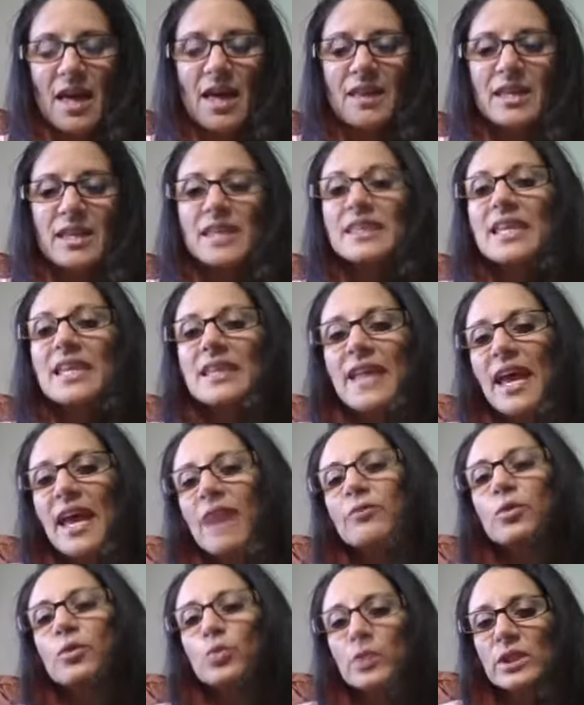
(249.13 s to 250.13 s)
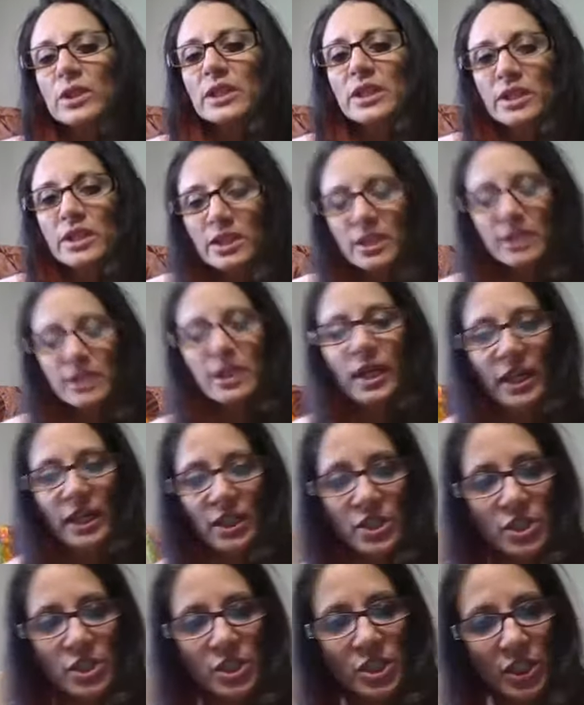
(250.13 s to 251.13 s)
that then they have a really good
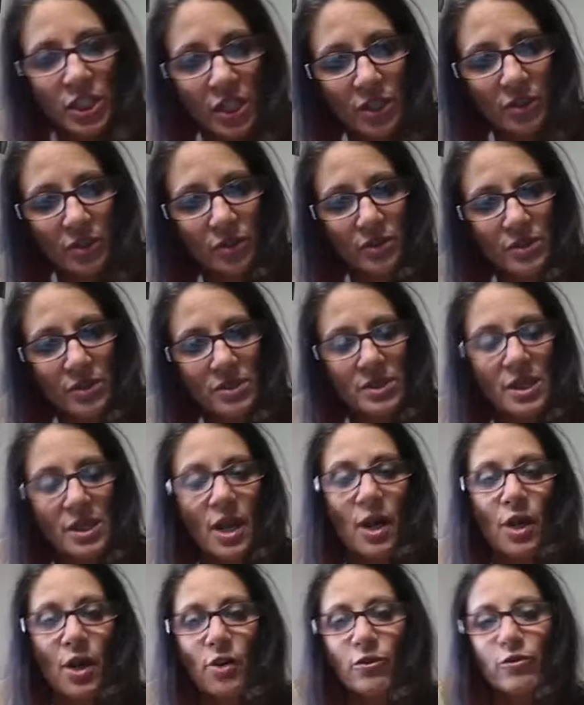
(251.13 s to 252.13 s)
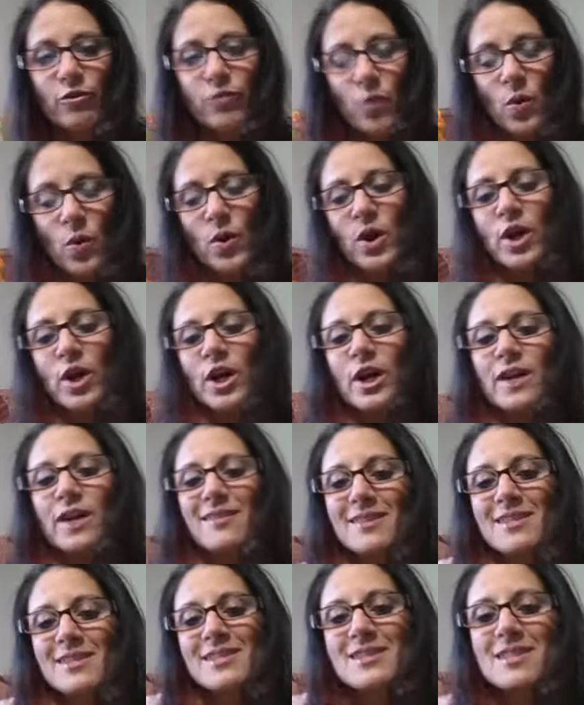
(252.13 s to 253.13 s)
excuse for
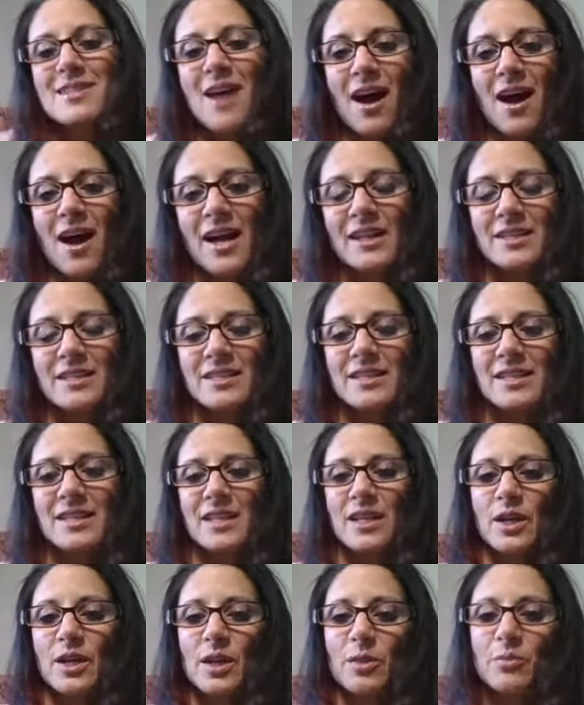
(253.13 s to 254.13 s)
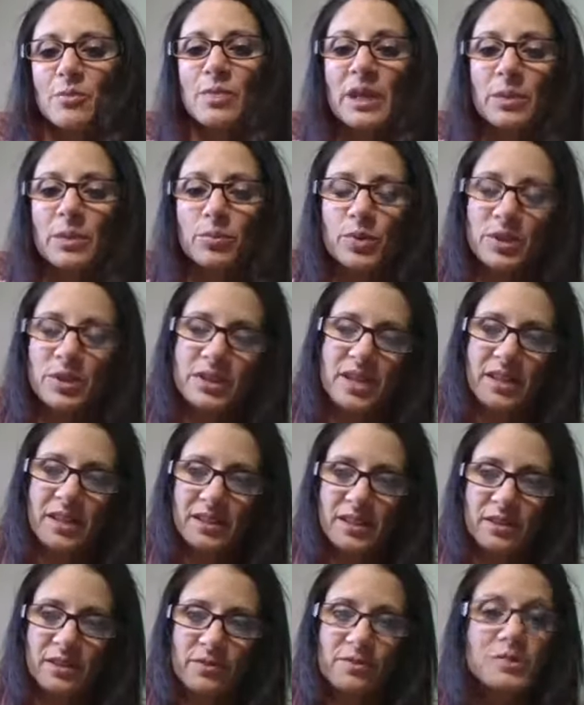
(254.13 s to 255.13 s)
not being
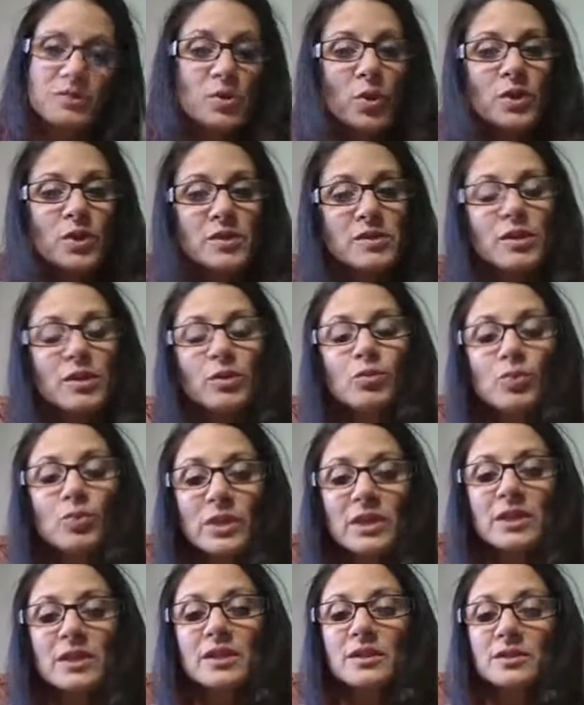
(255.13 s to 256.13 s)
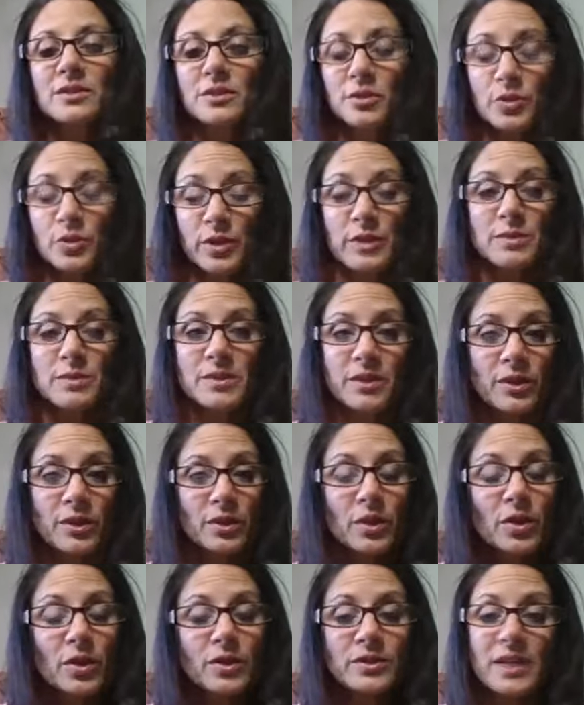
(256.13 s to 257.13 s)
productive towards their real dreams and their
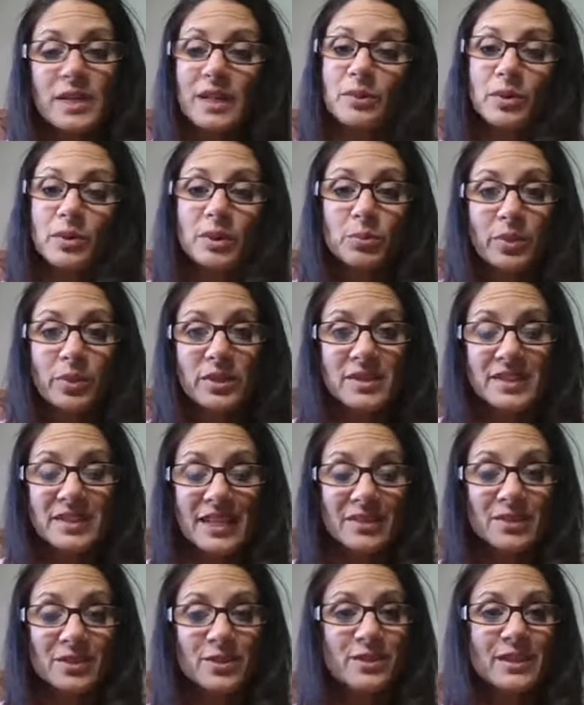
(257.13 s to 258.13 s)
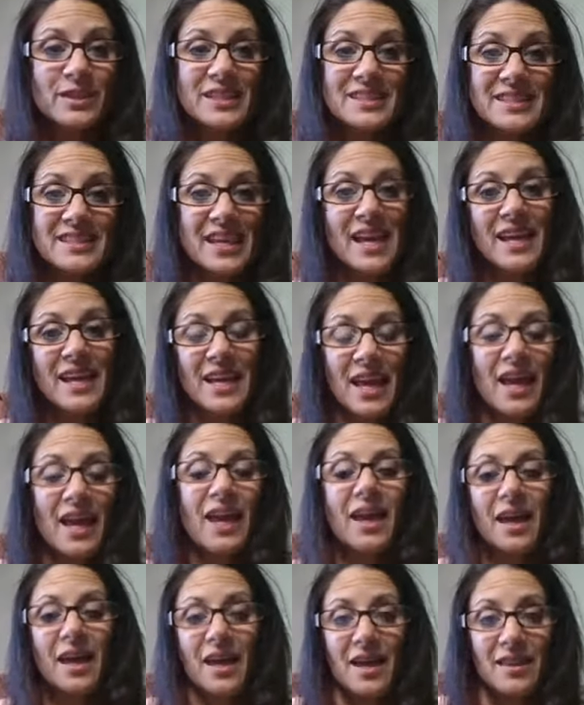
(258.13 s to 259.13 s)
goals. And what it boils down to is like
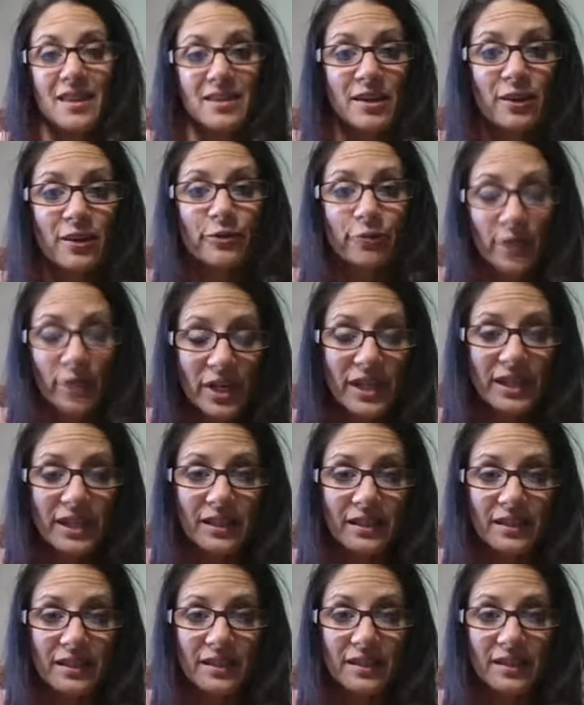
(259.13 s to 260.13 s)
they're afraid.